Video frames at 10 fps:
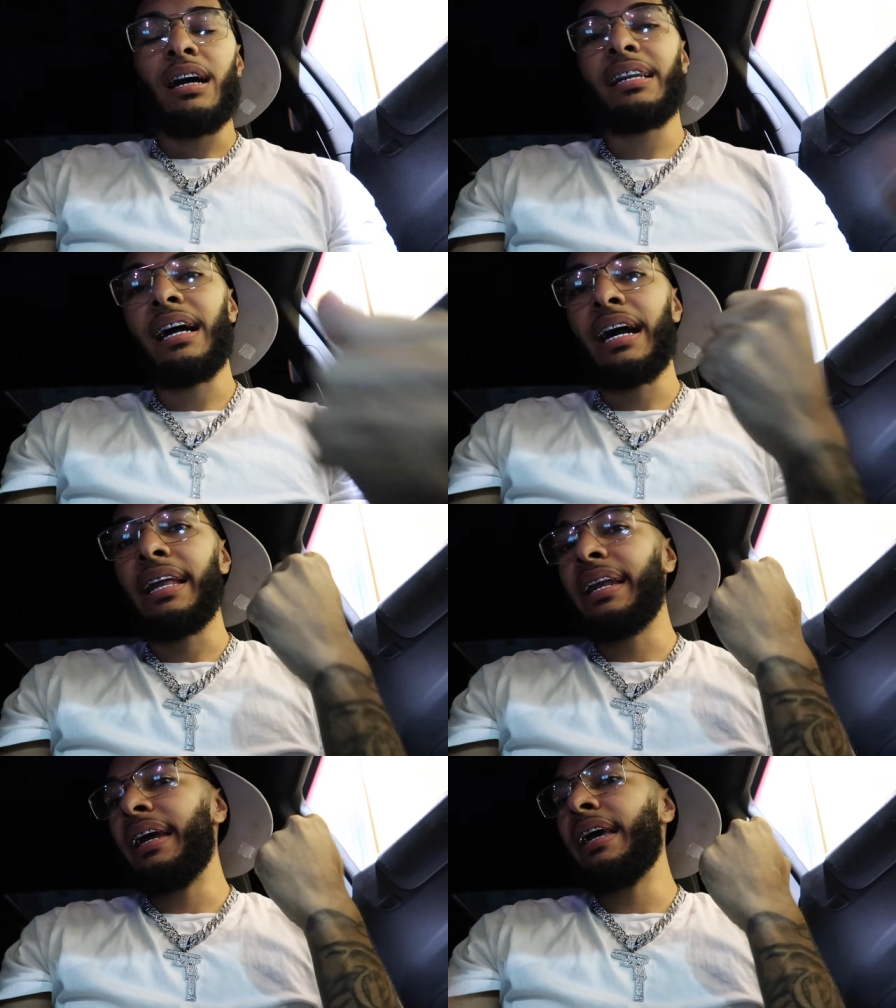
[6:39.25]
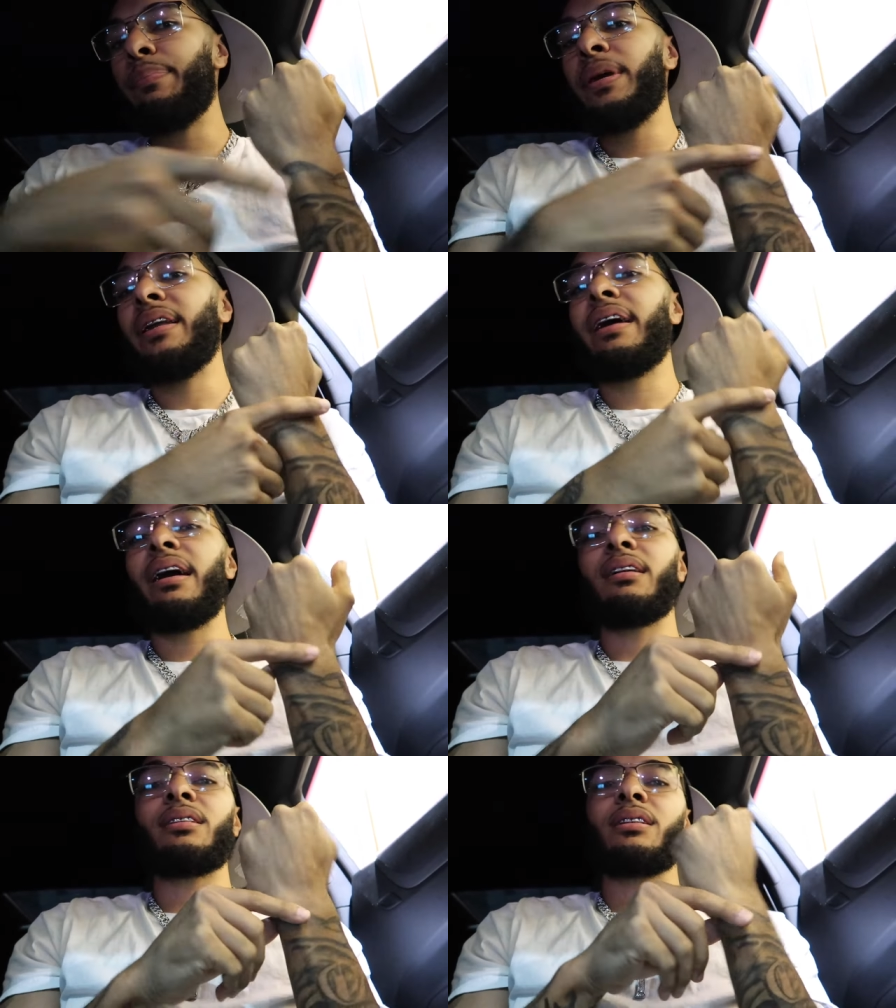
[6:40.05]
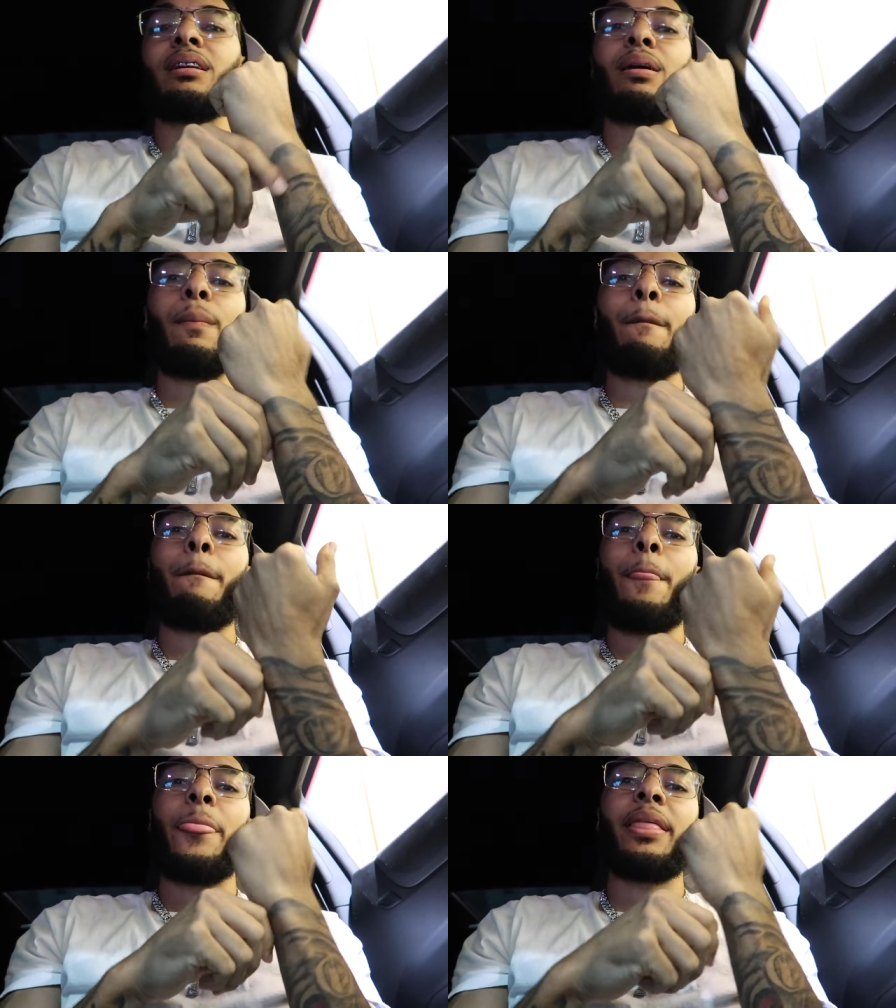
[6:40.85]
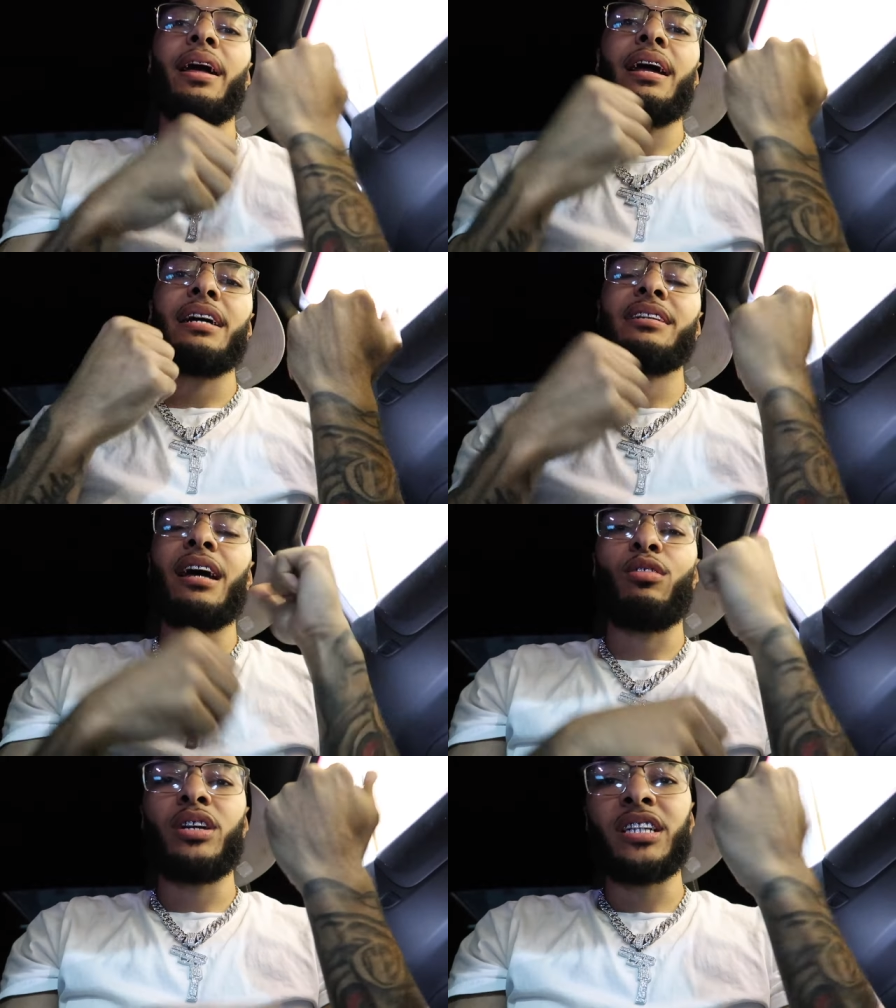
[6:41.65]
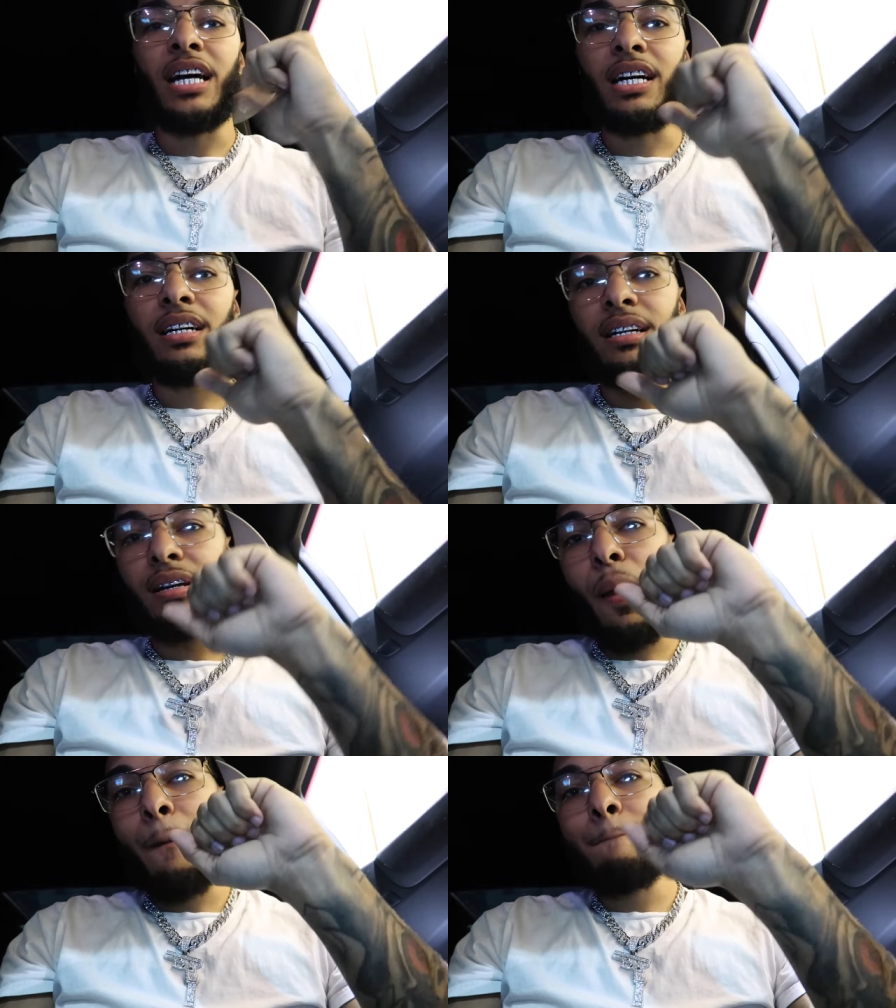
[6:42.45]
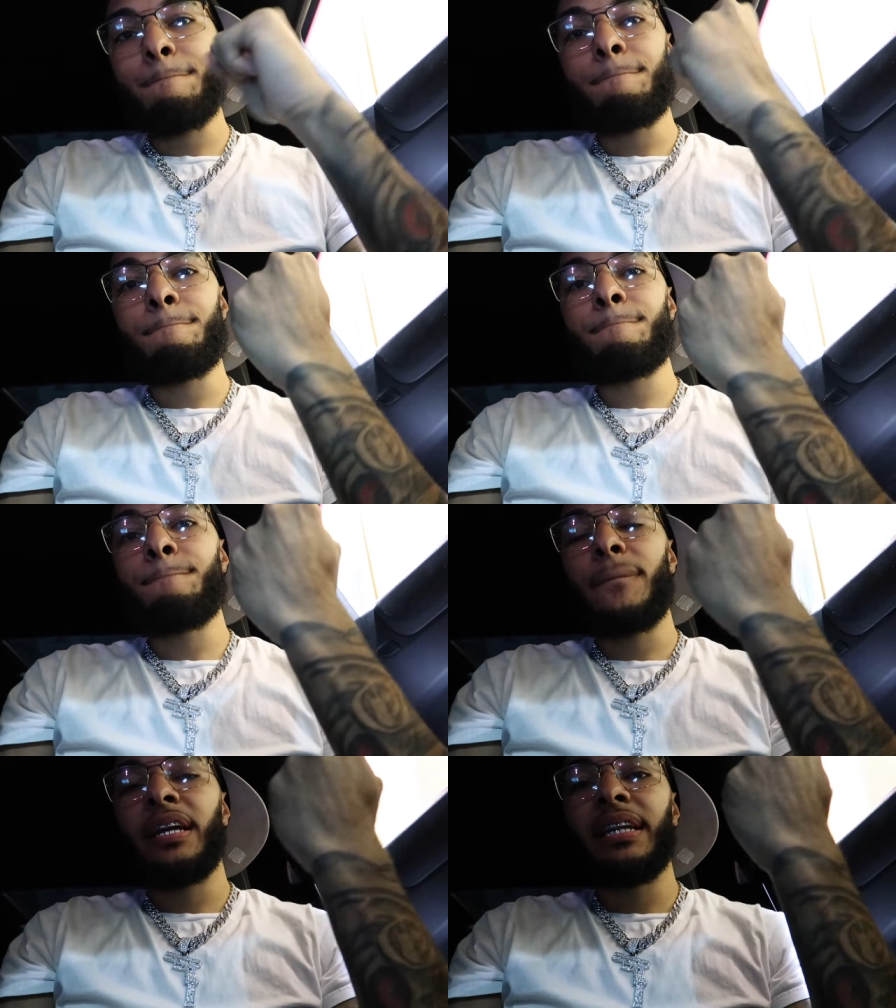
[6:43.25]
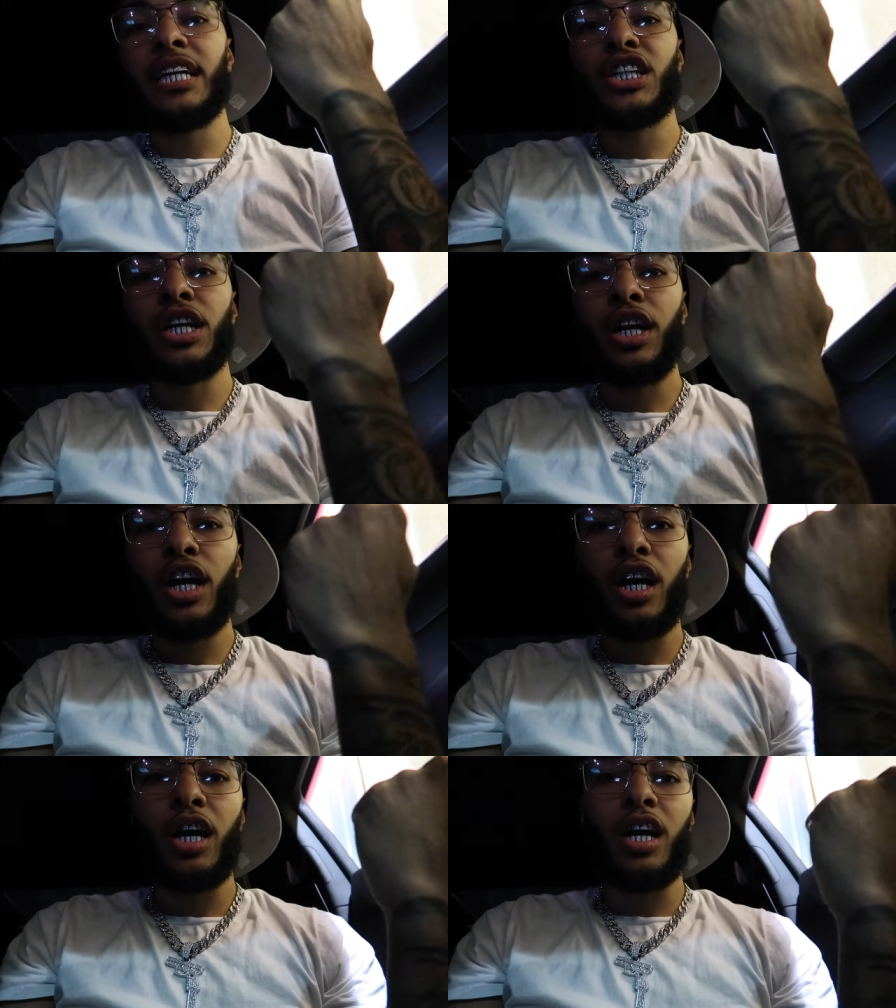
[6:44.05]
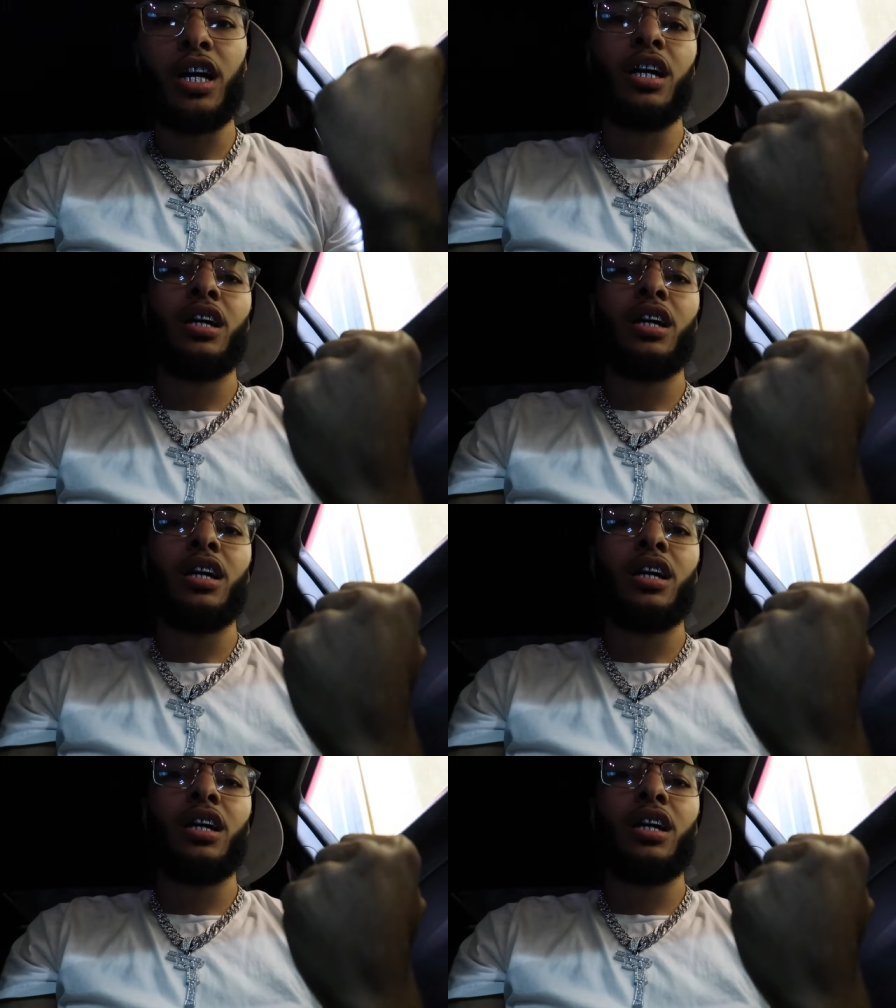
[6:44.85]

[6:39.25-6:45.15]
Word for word: I think I gotta get an AP next. Mm -hmm. Gotta ice that wrist out. Uh -huh. mm, hit that Shedeur.